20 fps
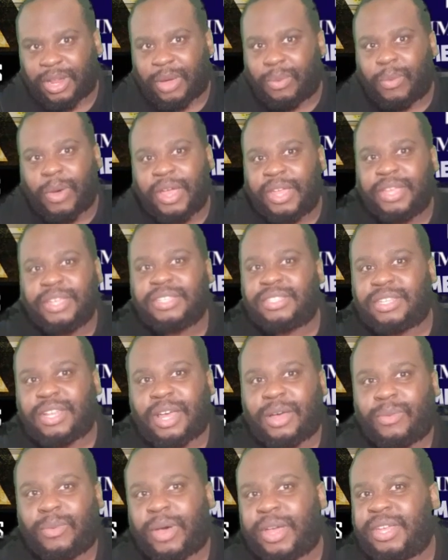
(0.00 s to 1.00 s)
Like, why is
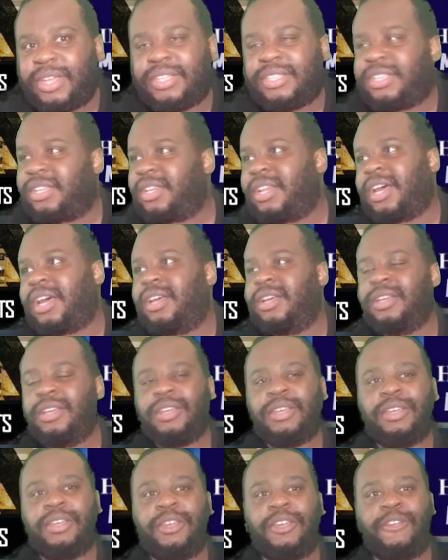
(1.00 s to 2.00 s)
that? Why is it that,
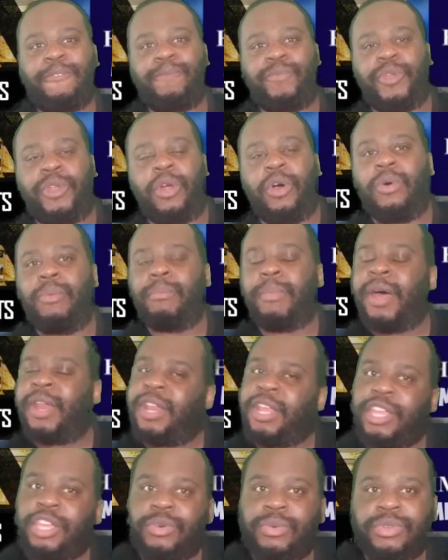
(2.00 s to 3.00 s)
you know, man
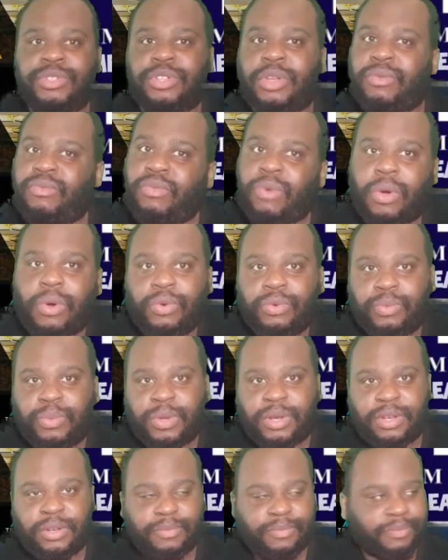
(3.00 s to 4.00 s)
that you was on road
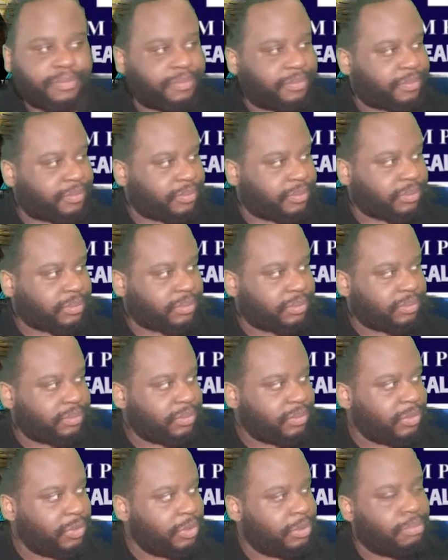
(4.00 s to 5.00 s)
with,
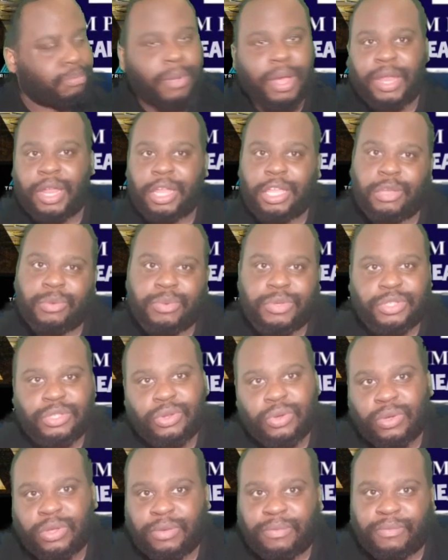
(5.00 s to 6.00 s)
man that you was
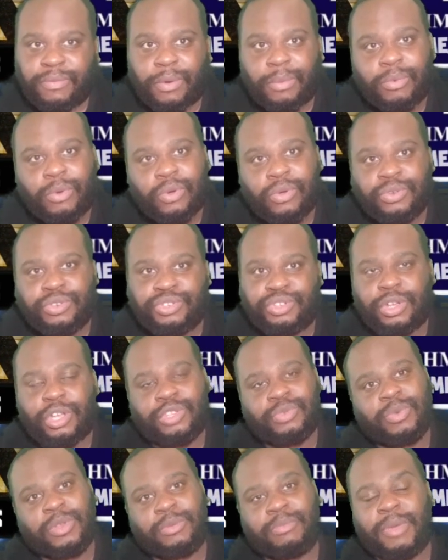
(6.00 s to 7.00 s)
ducking from
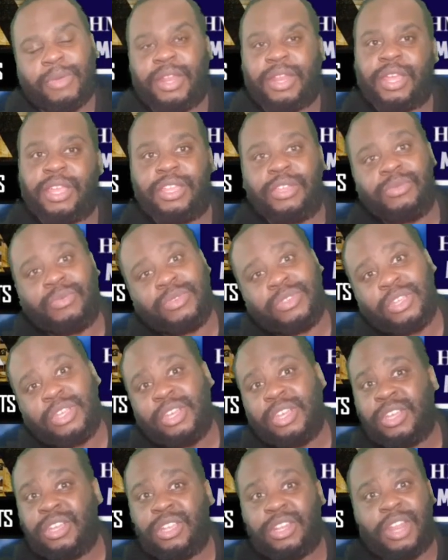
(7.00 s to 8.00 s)
gunshots with, man that you was
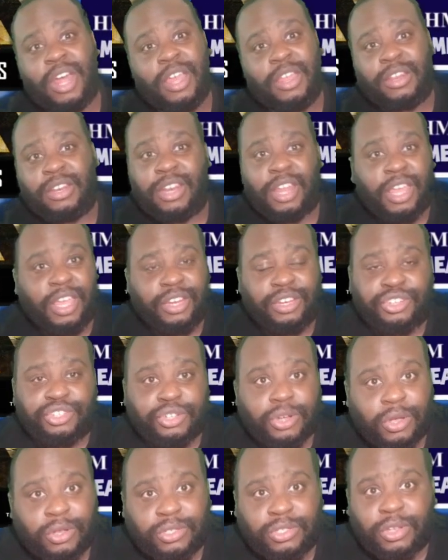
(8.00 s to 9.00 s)
like letting
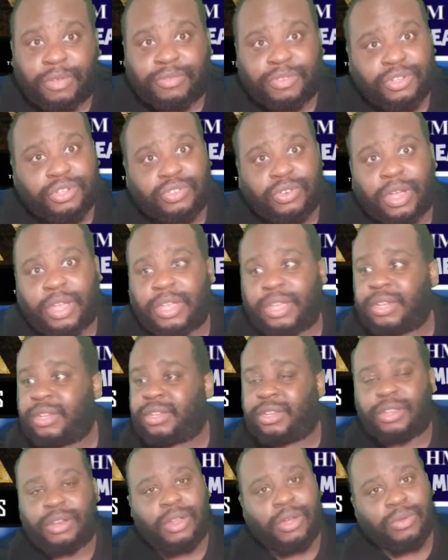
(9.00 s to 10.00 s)
shots off to try and,
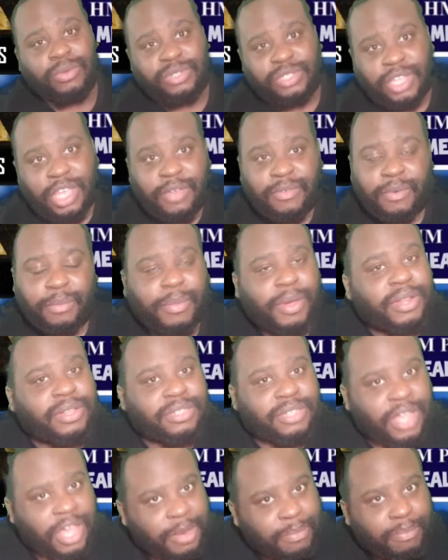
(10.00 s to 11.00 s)
you know, save a
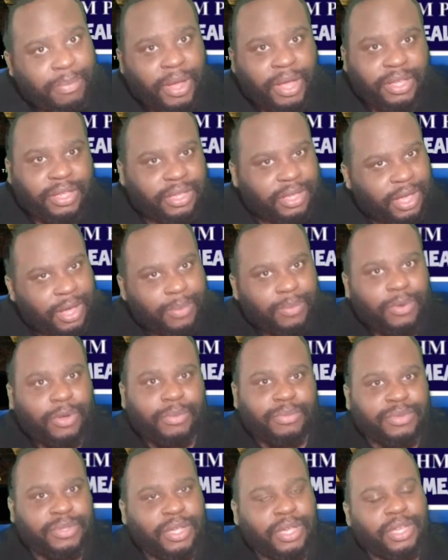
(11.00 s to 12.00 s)
man's head back. You get what
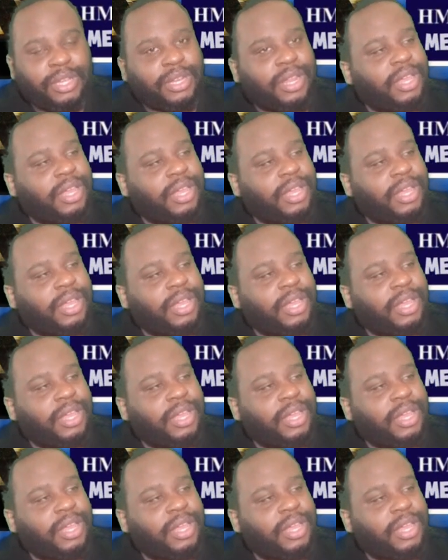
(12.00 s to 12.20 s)
I'm saying?